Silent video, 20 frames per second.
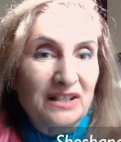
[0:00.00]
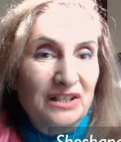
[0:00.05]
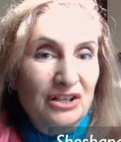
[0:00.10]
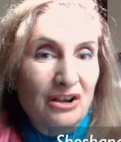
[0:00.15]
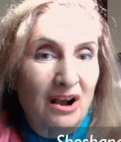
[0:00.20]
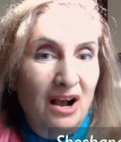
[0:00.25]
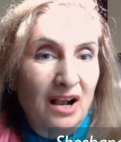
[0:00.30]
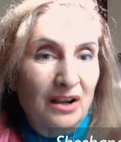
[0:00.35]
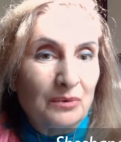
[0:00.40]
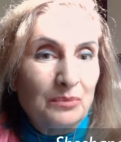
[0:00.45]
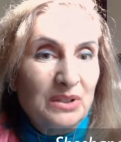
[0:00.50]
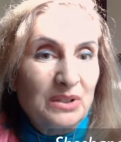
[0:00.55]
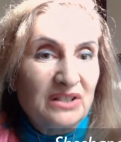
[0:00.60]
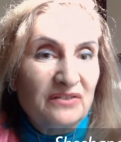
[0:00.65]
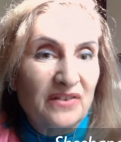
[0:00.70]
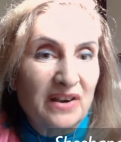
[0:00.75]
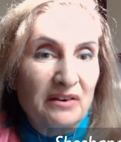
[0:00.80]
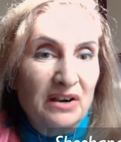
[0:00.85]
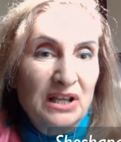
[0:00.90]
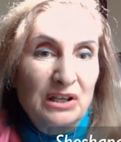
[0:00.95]
the talk
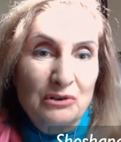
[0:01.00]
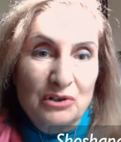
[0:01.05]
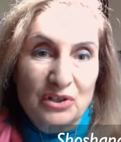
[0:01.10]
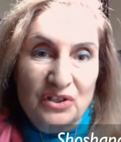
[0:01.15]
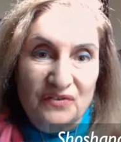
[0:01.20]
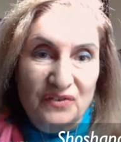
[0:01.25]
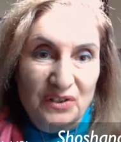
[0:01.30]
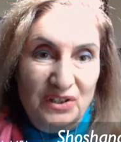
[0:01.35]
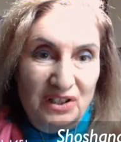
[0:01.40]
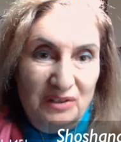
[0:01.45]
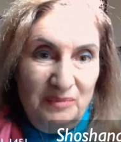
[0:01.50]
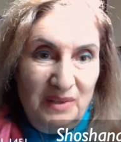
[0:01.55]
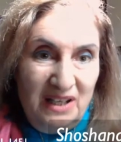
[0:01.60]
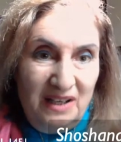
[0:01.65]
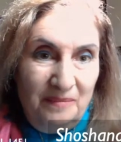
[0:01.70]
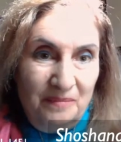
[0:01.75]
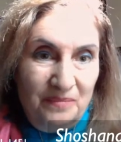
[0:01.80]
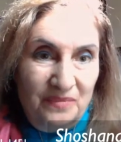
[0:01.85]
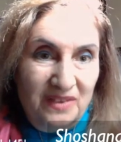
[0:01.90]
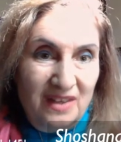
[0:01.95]
was very useful to
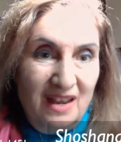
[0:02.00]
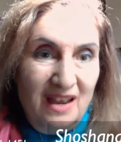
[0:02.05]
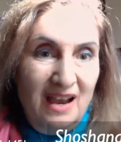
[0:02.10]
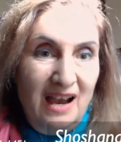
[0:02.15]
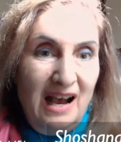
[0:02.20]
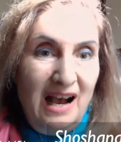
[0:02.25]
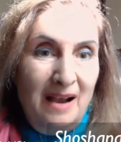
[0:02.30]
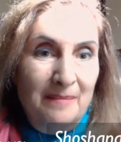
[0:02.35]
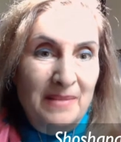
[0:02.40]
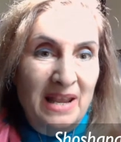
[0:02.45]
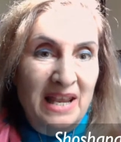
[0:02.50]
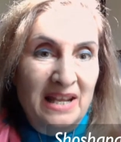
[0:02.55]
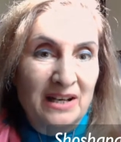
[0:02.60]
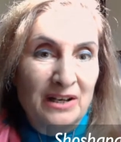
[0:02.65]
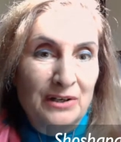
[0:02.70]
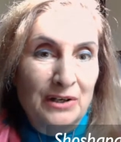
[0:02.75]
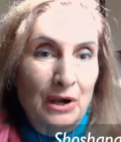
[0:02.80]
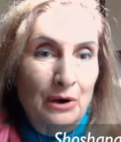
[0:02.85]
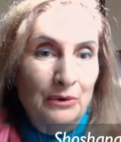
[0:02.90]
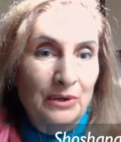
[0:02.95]
me. I
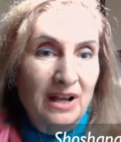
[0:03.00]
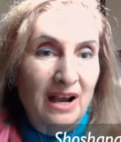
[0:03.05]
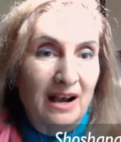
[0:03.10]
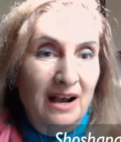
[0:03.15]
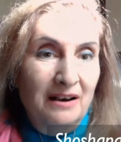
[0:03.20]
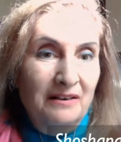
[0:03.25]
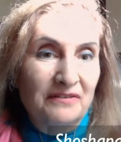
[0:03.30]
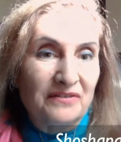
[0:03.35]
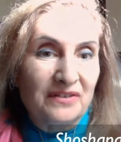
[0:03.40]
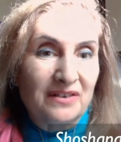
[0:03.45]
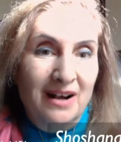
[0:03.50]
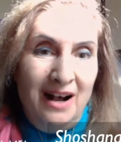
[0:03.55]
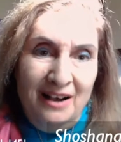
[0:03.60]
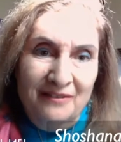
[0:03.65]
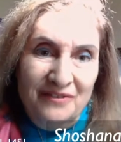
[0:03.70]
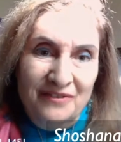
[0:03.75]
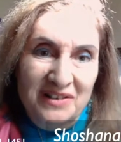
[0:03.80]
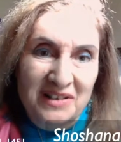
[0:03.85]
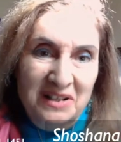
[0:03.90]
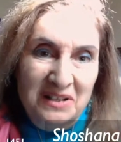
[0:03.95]
made a note of
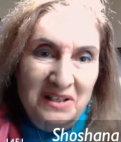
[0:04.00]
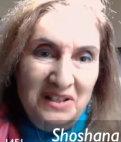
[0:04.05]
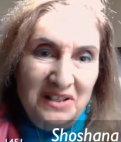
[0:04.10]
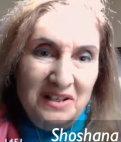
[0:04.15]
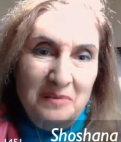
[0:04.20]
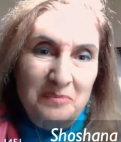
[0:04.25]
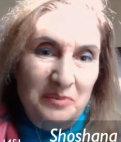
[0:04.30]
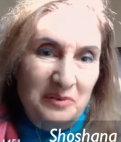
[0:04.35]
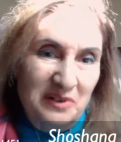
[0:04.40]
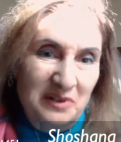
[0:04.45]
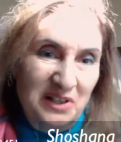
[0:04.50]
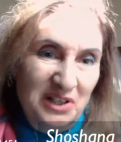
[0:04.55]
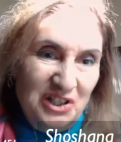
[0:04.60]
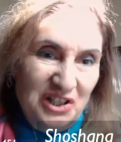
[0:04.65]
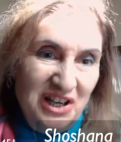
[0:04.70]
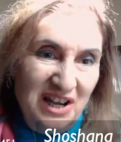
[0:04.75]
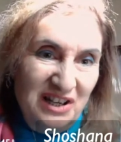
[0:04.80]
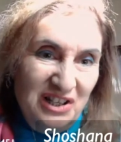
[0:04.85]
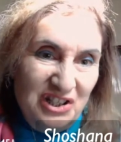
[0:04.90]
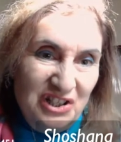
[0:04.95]
confidence,
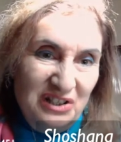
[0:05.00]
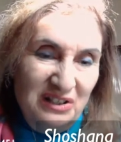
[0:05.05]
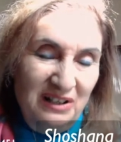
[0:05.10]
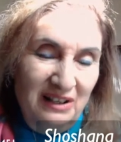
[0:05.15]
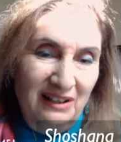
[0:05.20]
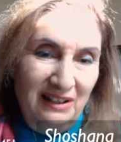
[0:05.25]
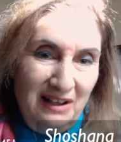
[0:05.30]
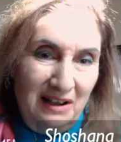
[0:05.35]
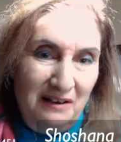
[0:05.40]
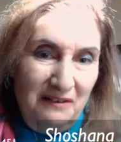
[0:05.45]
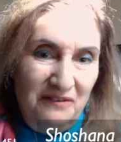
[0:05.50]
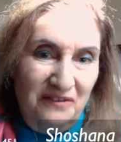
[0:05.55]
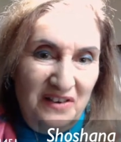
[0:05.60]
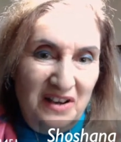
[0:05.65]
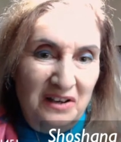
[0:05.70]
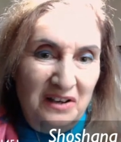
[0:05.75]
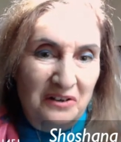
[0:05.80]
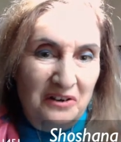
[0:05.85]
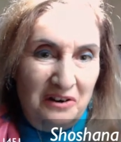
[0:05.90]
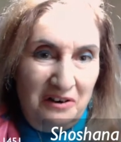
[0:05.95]
appreciation,
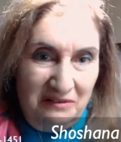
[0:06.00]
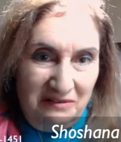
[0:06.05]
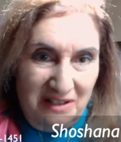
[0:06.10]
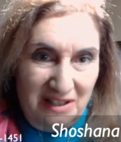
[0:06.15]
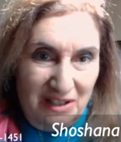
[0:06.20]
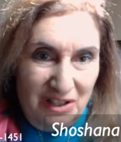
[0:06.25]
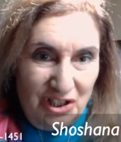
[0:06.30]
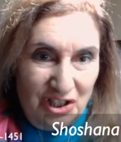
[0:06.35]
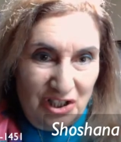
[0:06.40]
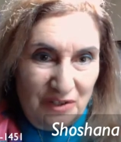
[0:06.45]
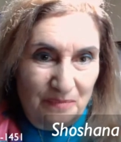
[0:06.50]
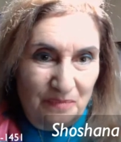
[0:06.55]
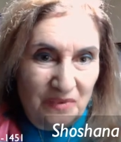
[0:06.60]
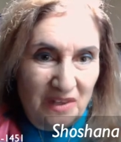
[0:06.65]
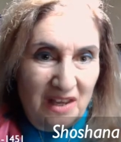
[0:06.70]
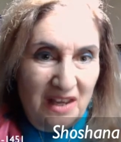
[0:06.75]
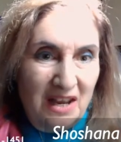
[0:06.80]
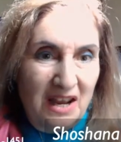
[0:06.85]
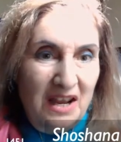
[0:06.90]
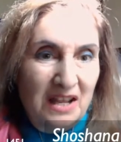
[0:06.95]
love, and courage.
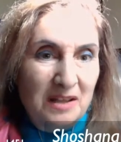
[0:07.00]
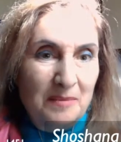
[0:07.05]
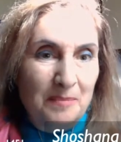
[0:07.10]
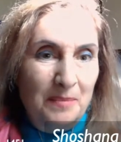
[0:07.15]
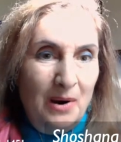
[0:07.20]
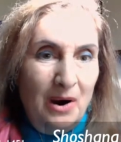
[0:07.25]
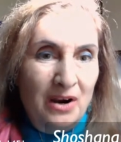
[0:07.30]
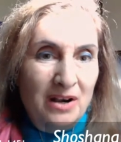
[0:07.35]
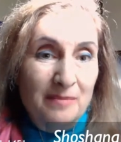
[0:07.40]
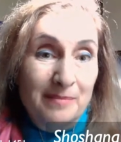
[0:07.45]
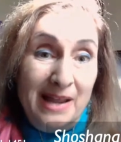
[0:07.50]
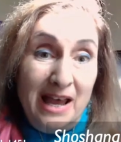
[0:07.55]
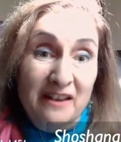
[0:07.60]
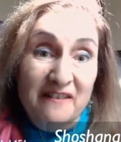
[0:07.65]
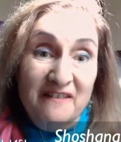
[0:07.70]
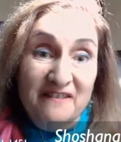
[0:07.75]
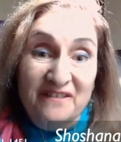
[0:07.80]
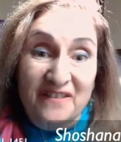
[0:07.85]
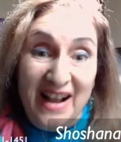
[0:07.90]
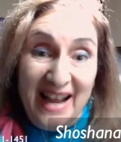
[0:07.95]
The part
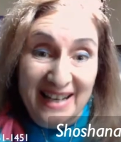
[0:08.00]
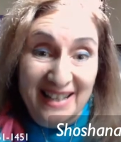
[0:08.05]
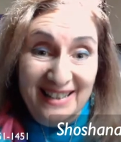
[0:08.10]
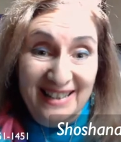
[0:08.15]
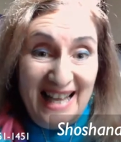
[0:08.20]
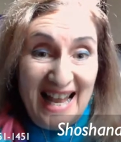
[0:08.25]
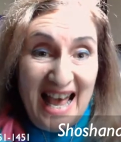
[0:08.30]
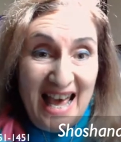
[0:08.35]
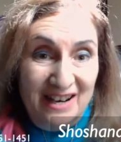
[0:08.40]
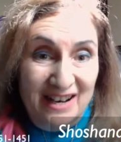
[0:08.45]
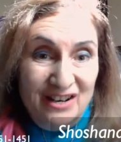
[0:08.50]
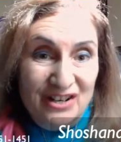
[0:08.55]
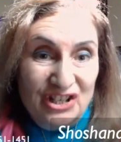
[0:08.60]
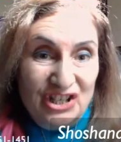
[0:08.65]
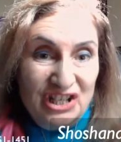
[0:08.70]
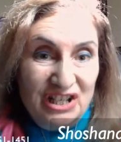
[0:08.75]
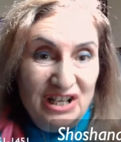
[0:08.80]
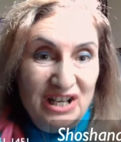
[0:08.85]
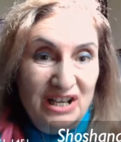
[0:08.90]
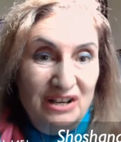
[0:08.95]
about vital
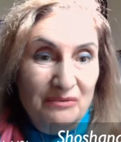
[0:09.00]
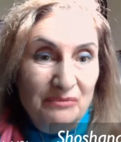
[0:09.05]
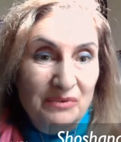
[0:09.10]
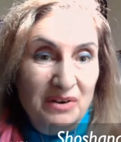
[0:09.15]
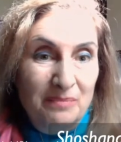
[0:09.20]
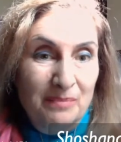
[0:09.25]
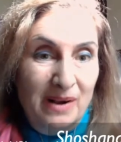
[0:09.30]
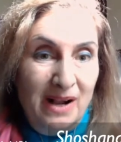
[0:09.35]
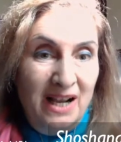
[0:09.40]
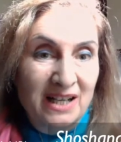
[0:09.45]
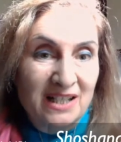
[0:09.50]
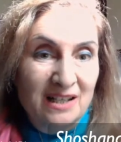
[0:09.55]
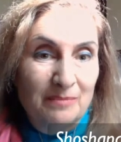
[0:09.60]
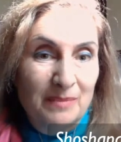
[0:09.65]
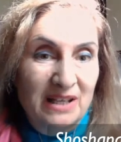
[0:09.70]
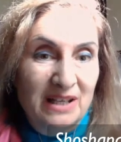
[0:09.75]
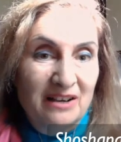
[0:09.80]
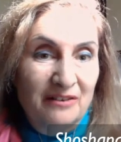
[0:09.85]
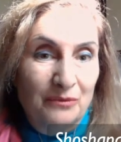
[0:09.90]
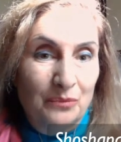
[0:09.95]
energy
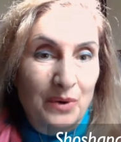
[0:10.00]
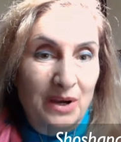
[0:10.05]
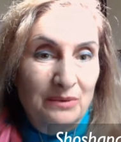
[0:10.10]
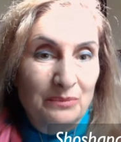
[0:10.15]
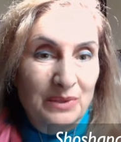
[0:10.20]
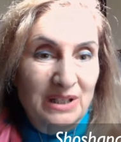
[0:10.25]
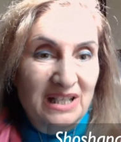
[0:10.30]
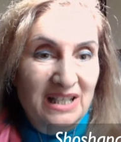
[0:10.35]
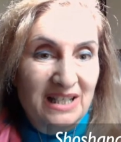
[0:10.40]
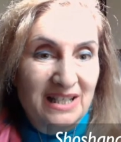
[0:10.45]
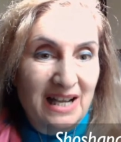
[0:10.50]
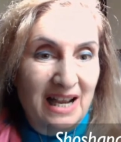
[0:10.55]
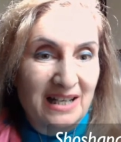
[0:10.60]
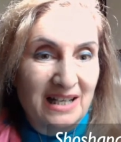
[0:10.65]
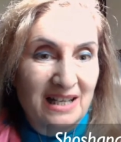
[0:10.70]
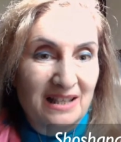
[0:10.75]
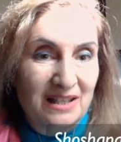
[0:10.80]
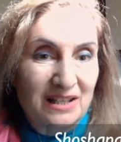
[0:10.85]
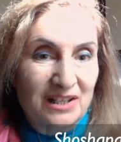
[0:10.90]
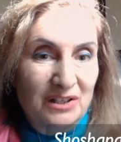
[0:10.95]
reminded me of what we
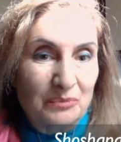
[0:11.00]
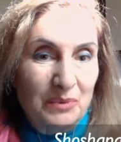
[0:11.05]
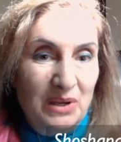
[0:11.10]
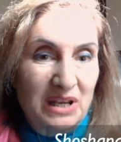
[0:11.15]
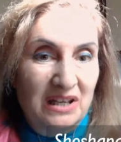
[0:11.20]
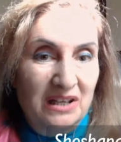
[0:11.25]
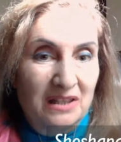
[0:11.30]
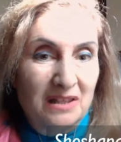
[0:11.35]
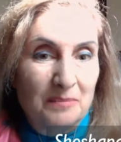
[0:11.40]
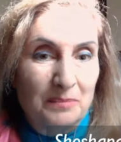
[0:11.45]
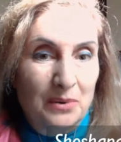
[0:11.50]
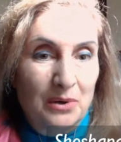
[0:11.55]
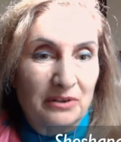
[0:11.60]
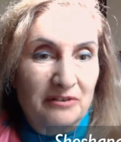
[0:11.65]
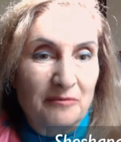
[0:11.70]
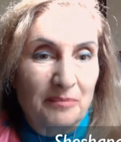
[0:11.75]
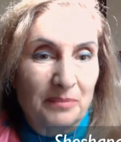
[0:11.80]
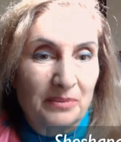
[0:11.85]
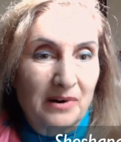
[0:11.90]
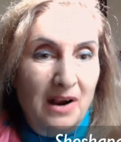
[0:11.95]
studied this week in the
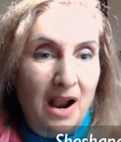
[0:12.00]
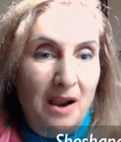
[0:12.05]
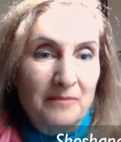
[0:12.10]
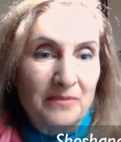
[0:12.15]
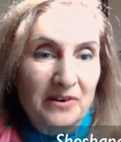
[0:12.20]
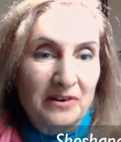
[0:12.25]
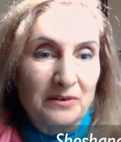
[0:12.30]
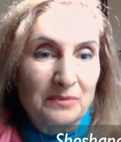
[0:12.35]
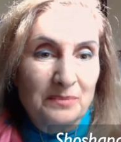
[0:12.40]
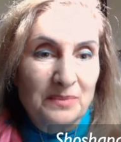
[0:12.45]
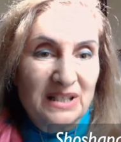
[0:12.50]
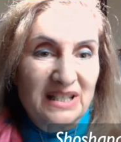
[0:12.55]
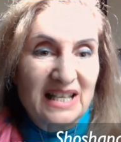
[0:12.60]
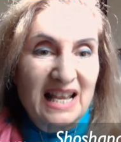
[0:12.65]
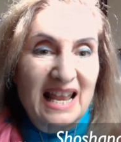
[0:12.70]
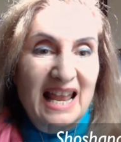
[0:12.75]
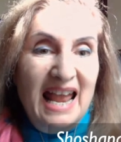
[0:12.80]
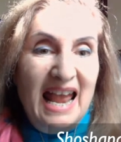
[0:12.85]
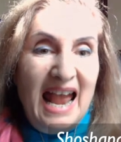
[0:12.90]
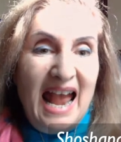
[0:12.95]
book of
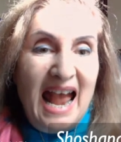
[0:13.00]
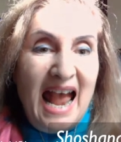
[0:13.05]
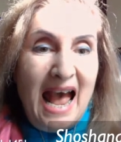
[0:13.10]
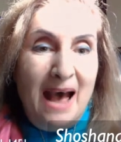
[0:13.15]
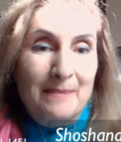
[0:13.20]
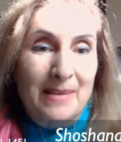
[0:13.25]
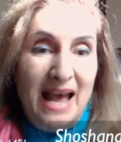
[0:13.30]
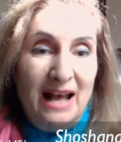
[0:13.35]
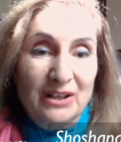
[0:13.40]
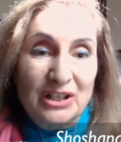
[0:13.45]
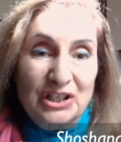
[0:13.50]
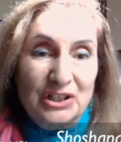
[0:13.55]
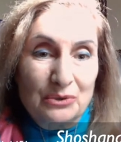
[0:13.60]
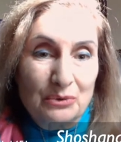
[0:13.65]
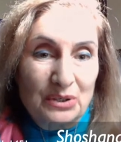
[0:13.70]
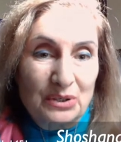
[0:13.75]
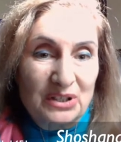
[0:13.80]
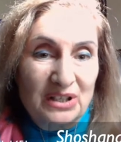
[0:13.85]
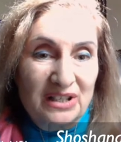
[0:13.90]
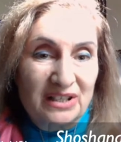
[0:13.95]
Proverbs about
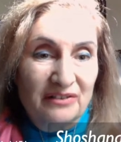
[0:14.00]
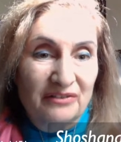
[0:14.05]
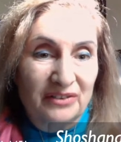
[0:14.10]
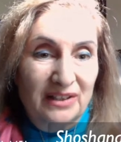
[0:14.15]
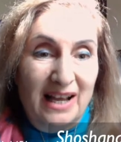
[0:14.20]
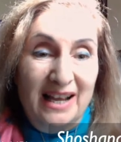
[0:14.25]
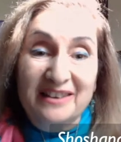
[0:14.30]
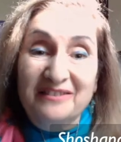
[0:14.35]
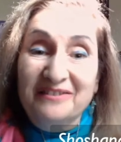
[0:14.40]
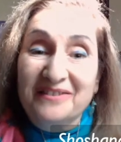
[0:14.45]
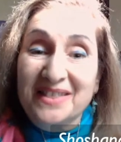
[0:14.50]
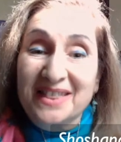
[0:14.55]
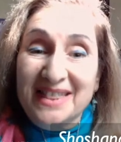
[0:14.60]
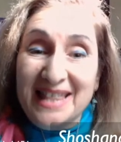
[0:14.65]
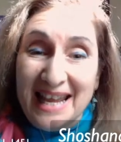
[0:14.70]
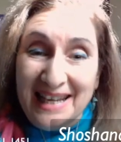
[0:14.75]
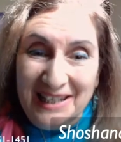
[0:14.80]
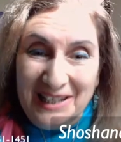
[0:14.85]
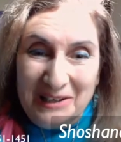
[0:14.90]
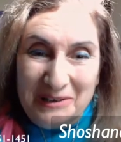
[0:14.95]
sources of life.
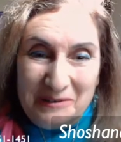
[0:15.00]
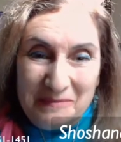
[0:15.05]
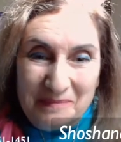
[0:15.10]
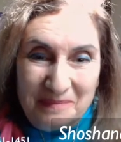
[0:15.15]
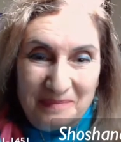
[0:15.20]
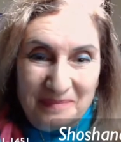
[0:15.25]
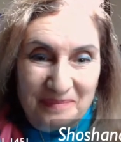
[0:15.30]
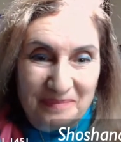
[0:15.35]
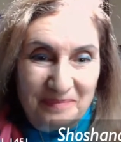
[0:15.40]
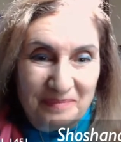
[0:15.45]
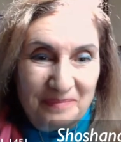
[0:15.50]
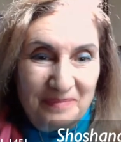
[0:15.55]
Thank you.